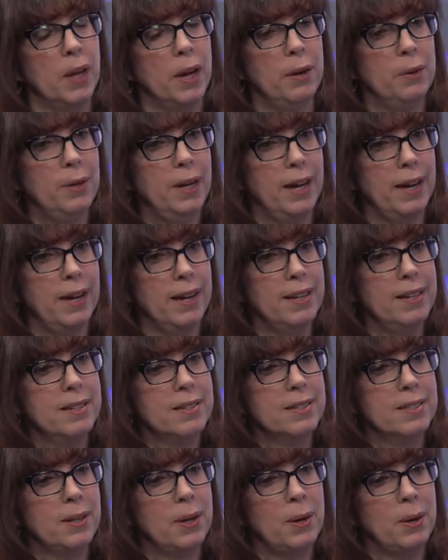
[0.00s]
Okay,
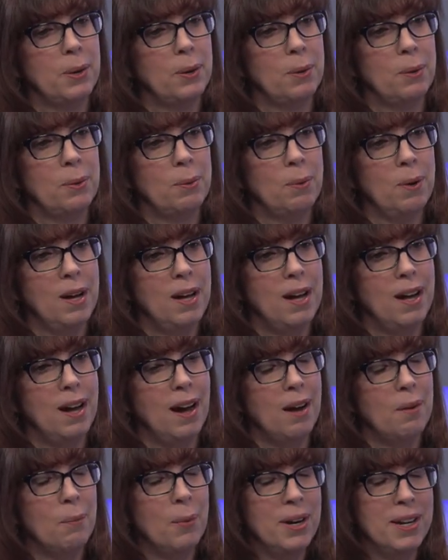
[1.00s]
so
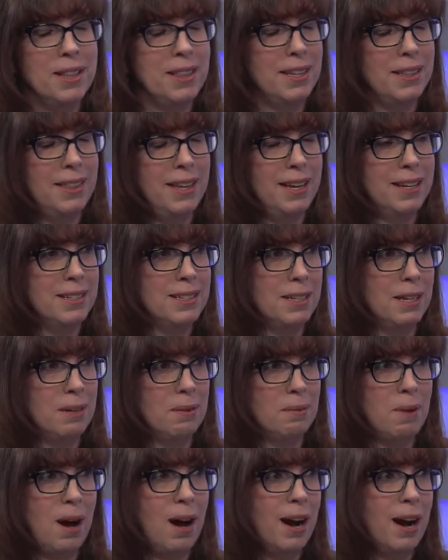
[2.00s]
one of the things that